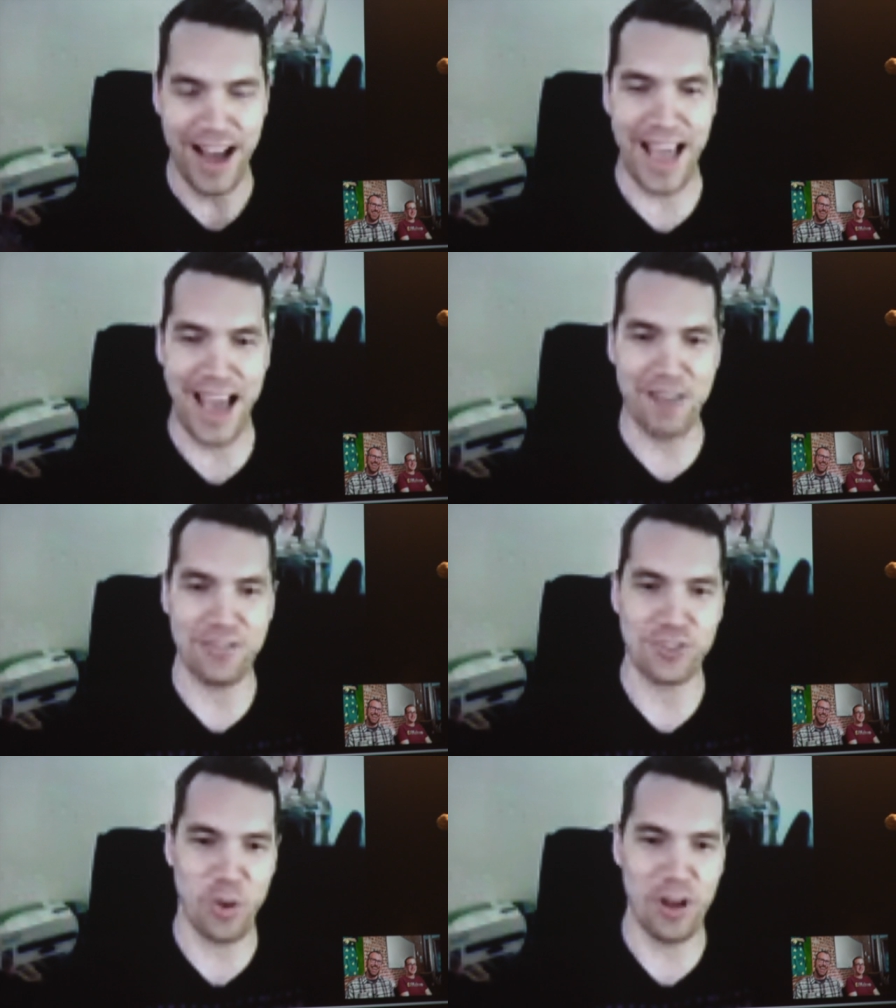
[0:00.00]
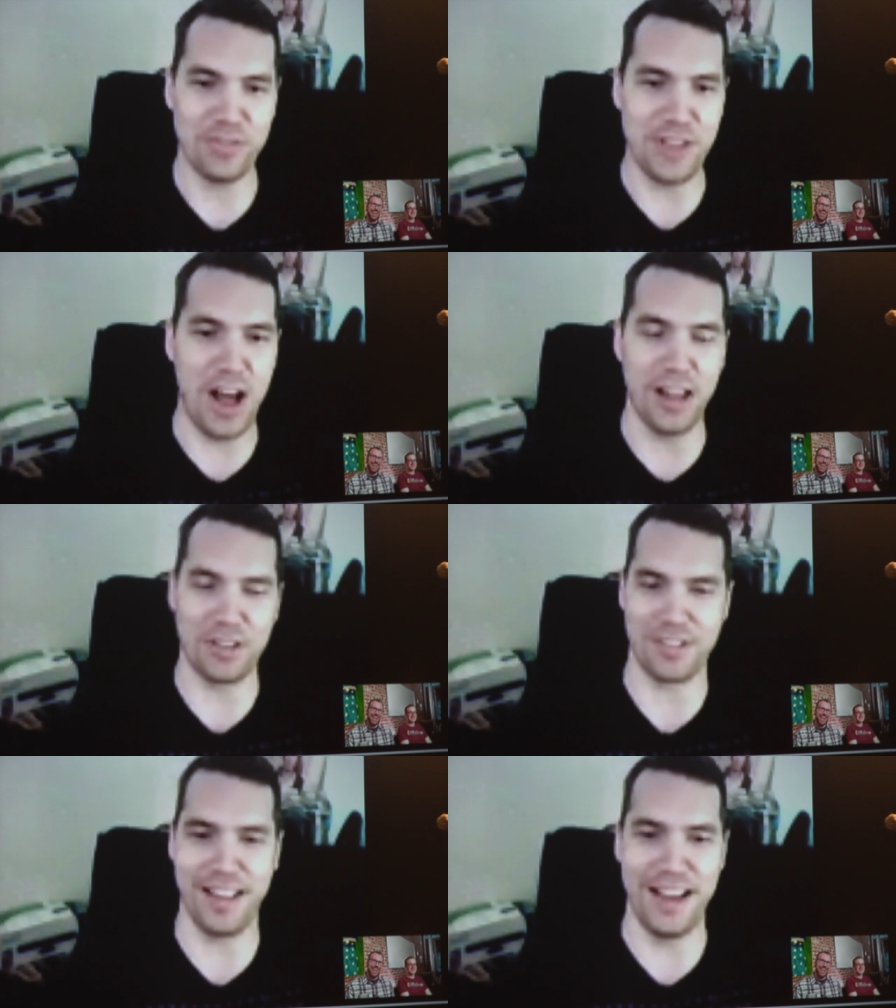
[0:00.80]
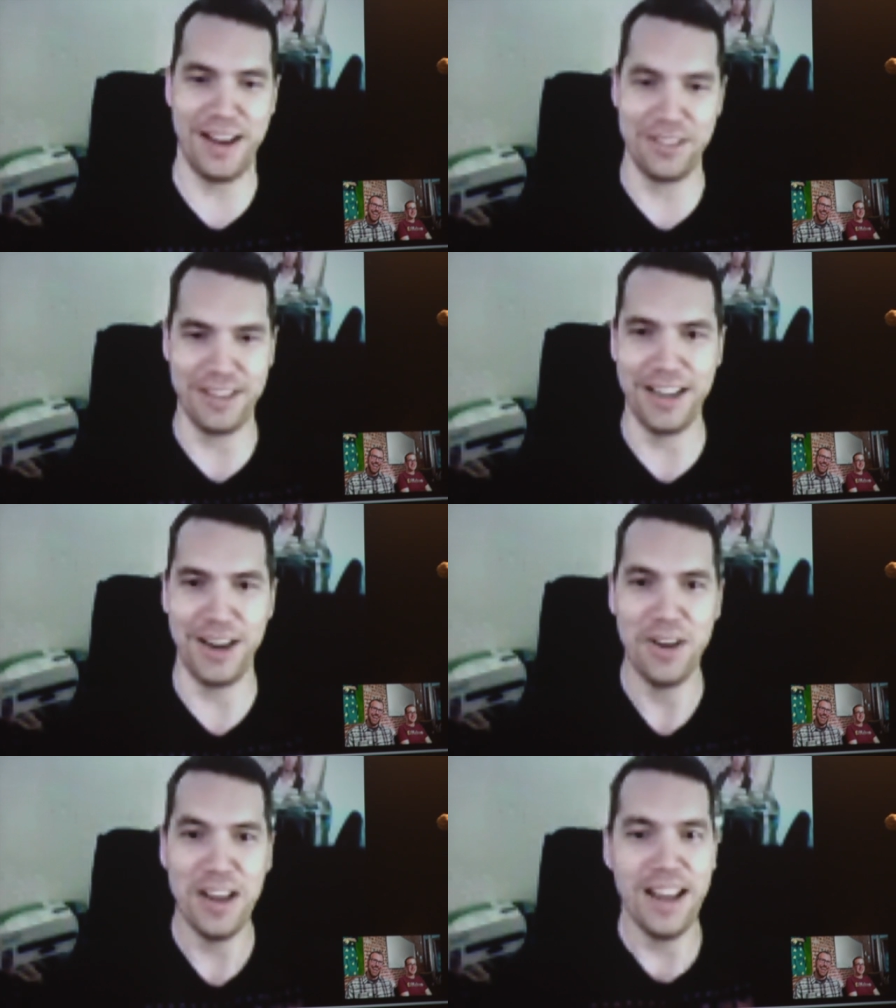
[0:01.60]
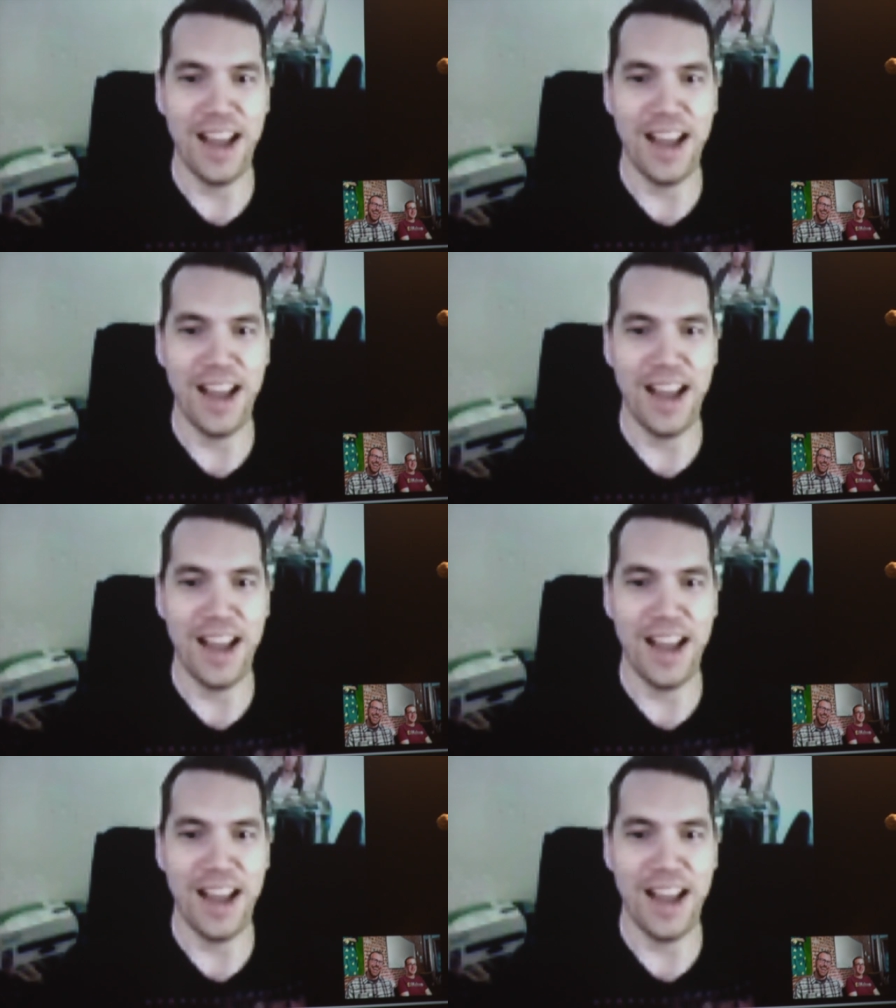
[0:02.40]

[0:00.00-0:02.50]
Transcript: I have twelve dollars now, you know?